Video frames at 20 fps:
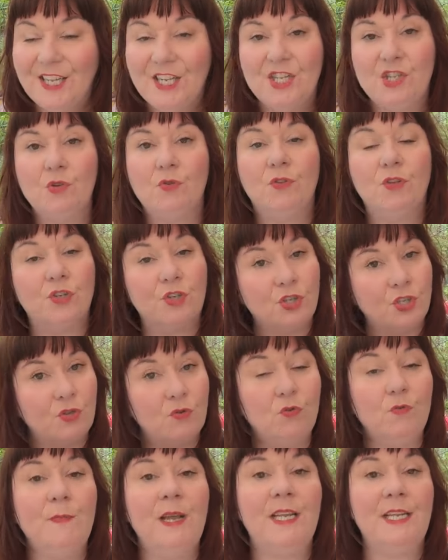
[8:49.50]
So there's
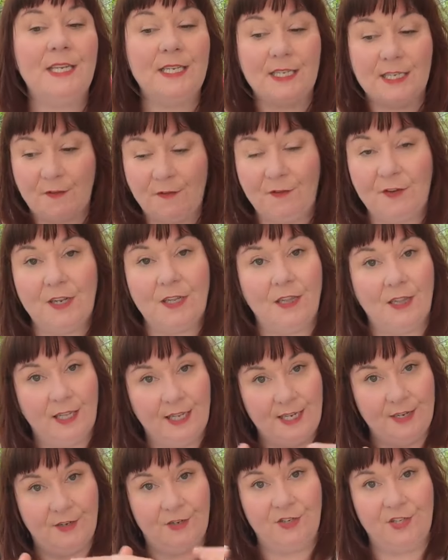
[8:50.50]
so many different
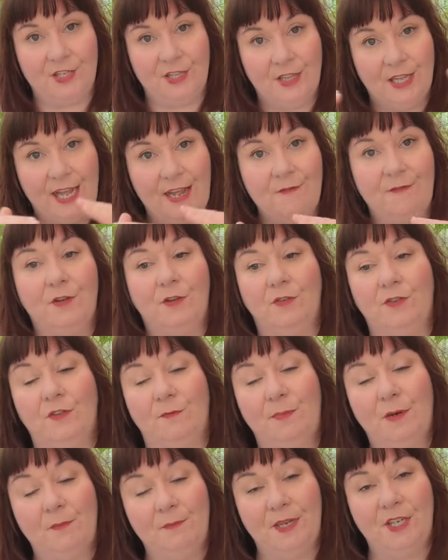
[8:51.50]
layers and levels
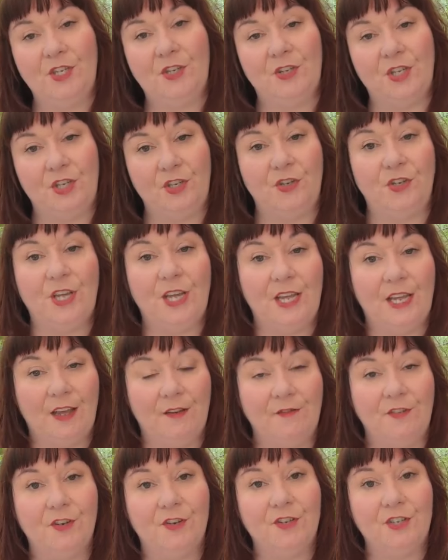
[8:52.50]
of permission that you can
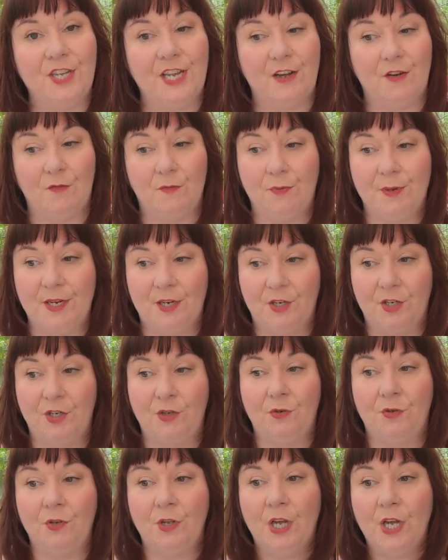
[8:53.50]
give yourself, where
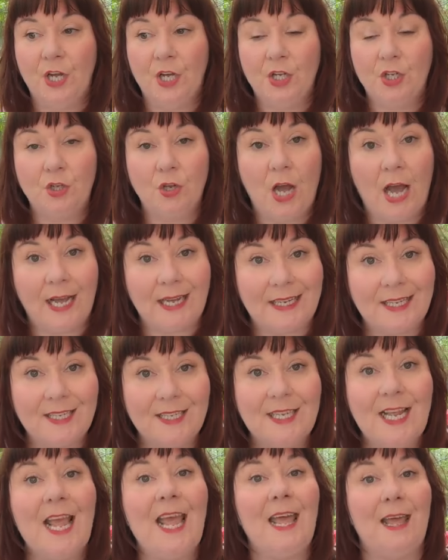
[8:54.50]
you
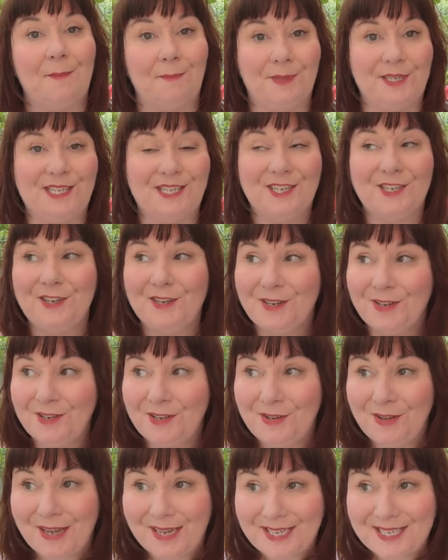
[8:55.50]
accept
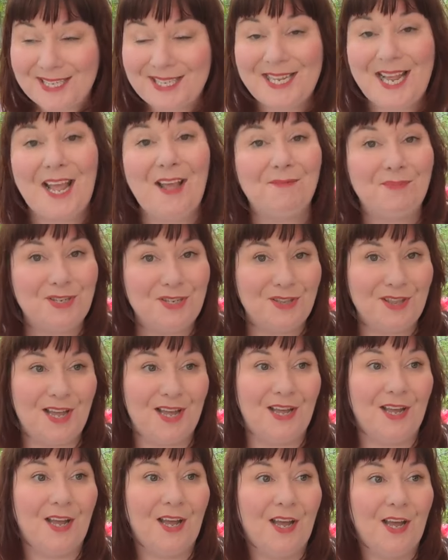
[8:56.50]

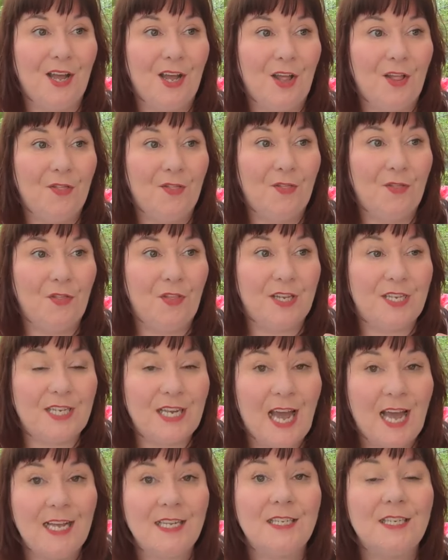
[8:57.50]
that the
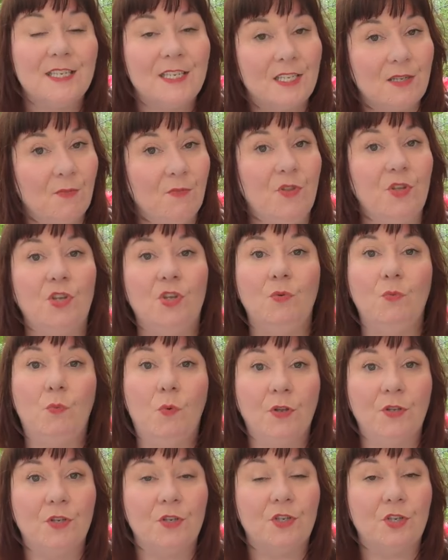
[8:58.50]
task is something you
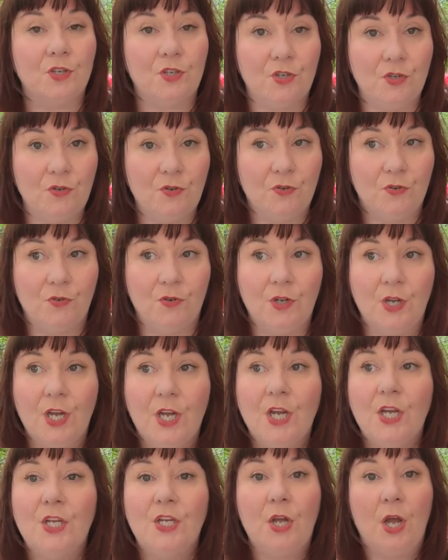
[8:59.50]
want to do
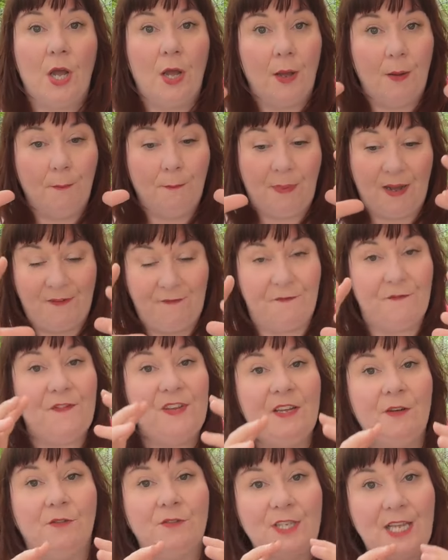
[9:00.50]
but
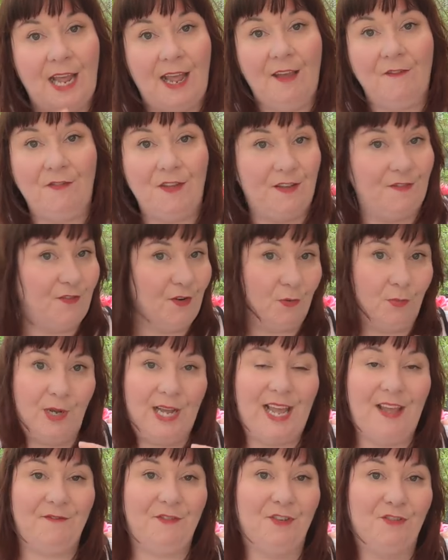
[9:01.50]
feels heavy for
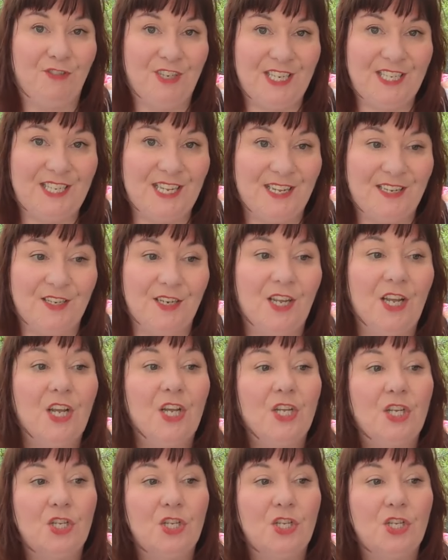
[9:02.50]
whatever reason.